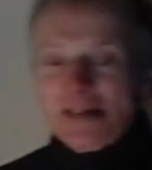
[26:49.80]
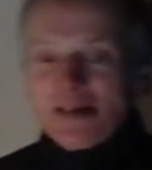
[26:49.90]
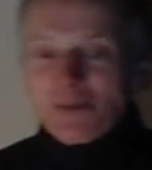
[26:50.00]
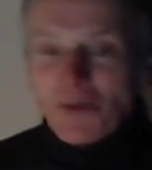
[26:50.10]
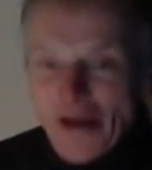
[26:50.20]

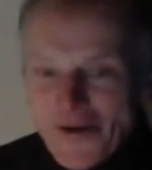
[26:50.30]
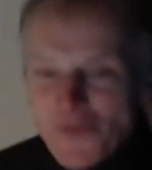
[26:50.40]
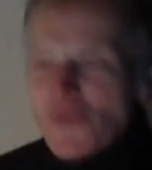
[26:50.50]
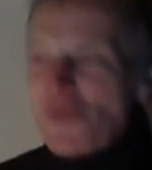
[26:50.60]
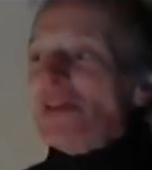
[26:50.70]
Well, now
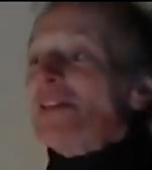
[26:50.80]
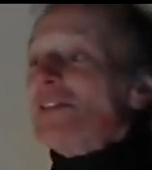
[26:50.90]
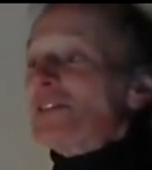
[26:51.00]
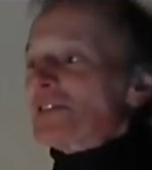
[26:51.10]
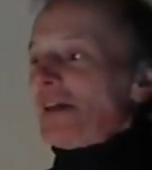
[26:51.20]

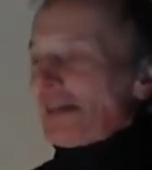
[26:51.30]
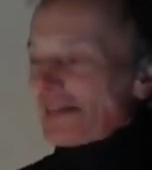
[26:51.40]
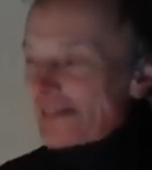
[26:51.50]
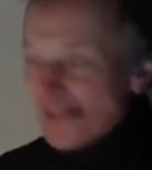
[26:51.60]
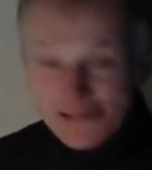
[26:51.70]
this
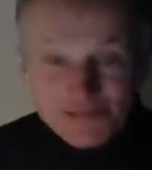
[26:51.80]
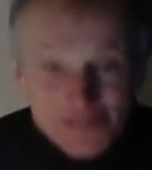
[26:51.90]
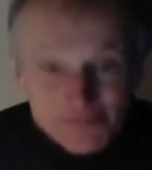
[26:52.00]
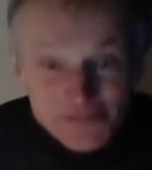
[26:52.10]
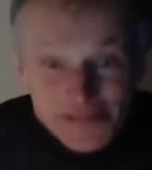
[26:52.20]
I don't
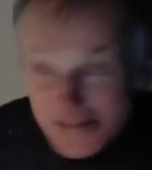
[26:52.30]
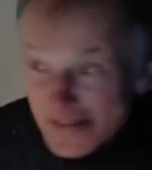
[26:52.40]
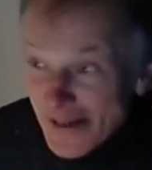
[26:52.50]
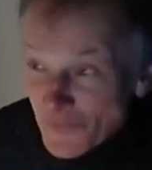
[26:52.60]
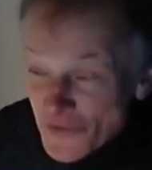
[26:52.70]
really
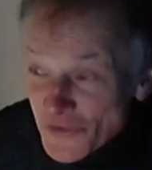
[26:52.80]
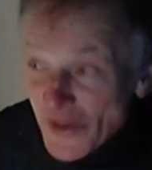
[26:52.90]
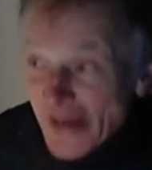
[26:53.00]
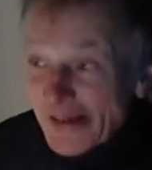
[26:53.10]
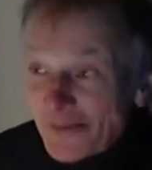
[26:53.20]

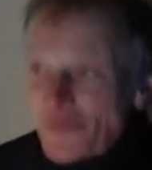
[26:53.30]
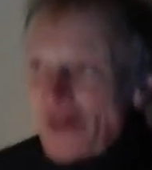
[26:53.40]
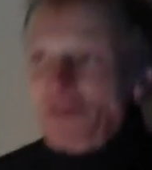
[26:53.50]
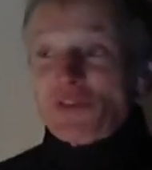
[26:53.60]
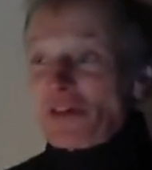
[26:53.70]
understand. I
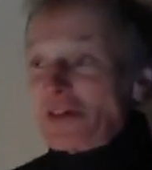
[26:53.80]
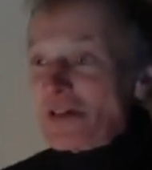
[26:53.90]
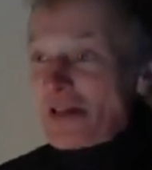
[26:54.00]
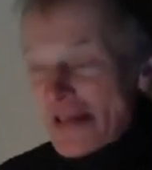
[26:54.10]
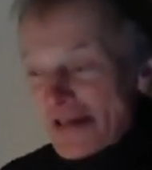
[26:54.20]

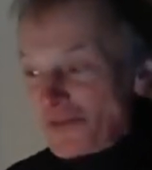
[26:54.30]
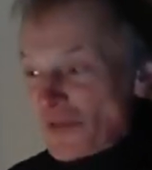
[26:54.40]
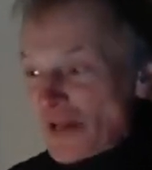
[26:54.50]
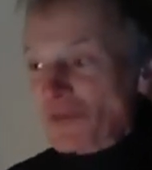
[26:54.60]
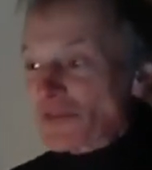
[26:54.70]
certainly have
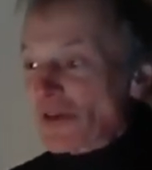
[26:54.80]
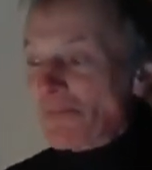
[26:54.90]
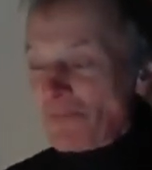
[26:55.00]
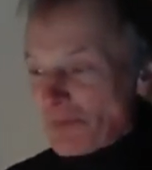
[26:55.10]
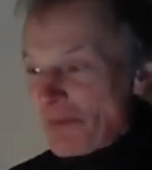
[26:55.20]
never done
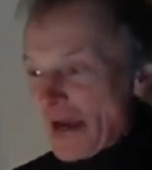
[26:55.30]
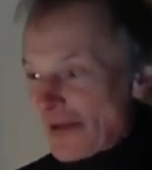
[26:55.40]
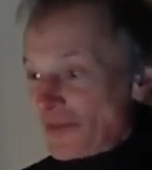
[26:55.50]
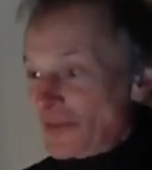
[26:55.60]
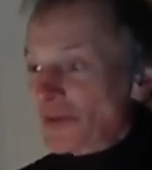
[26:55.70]
the
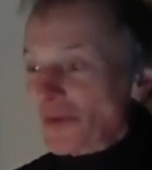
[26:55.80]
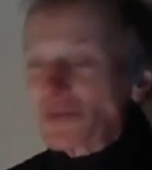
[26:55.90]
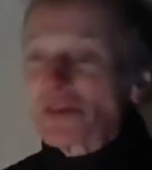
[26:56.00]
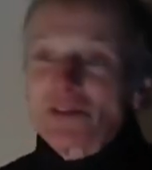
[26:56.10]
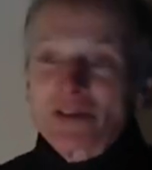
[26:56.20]
maths of
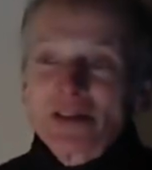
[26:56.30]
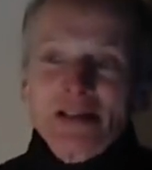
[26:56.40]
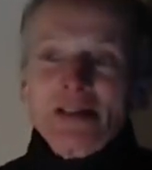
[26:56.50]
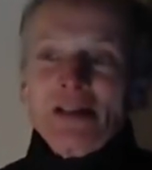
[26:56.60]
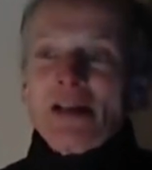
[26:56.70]
it,
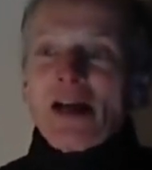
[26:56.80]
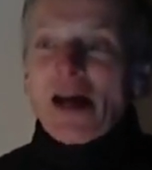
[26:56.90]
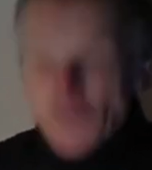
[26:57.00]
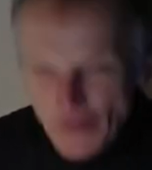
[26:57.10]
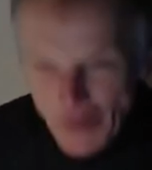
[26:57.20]

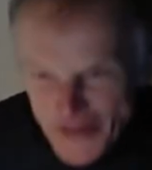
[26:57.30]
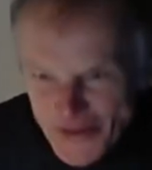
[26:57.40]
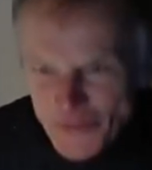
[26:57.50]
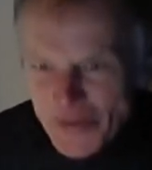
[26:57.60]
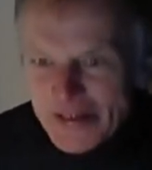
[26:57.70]
so I
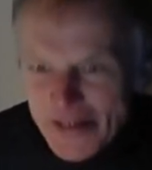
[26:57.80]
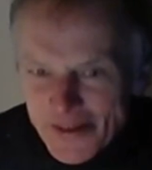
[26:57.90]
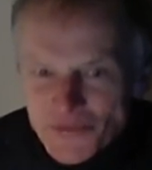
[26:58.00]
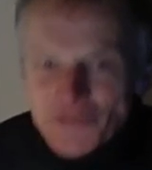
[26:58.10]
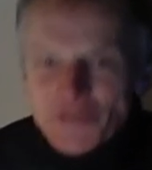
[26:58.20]
don't really
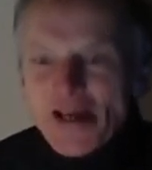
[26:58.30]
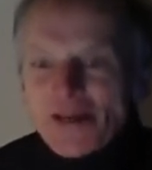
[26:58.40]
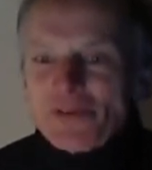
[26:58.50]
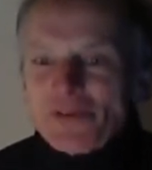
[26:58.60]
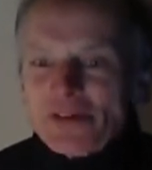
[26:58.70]

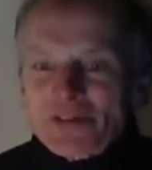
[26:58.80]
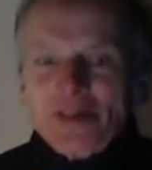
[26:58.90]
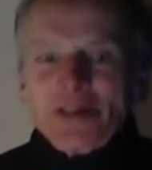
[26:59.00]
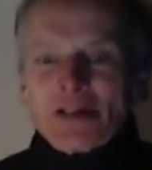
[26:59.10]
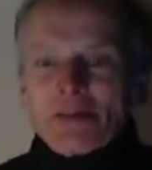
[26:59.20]
understand it,
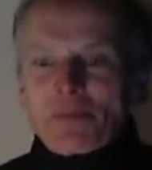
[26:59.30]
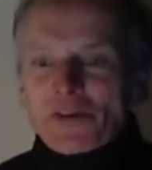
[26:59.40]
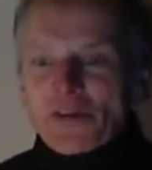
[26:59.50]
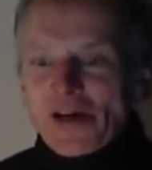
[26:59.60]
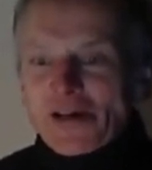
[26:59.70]

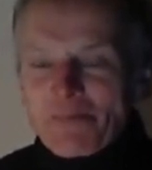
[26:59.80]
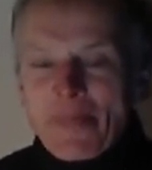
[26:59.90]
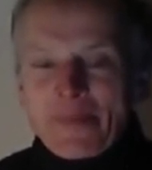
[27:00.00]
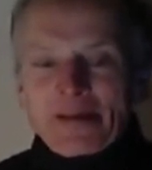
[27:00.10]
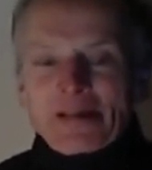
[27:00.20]
but
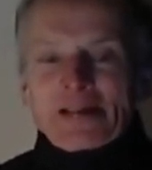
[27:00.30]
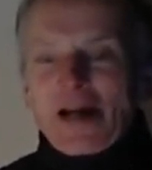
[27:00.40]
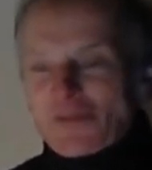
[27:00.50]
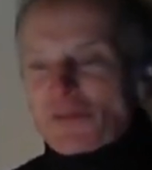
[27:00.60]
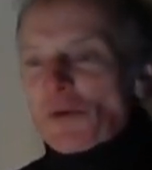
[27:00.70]

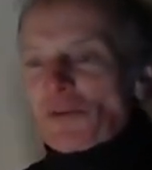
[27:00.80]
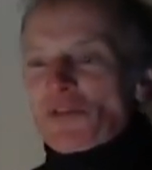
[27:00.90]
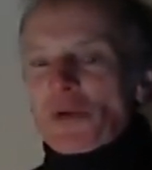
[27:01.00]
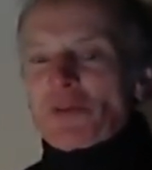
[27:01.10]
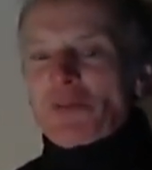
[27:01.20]
I've got a
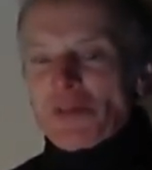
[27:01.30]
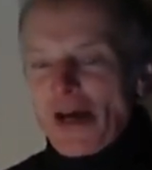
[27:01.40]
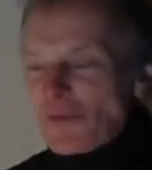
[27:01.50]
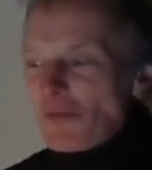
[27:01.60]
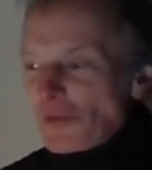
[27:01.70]
sort of
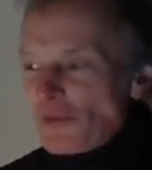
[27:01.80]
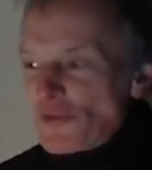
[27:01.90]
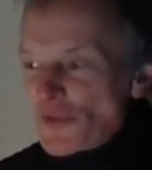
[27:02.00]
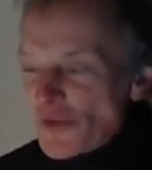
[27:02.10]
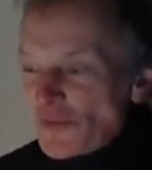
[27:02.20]
enough of a
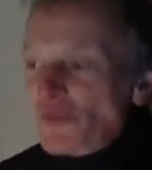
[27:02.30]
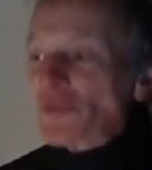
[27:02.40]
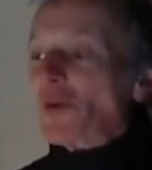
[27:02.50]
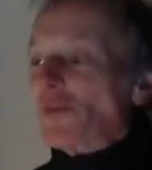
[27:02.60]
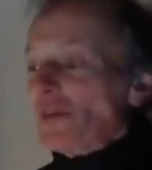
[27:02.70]
drift
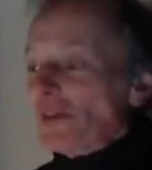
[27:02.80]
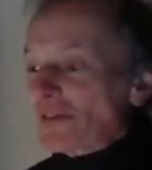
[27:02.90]
of it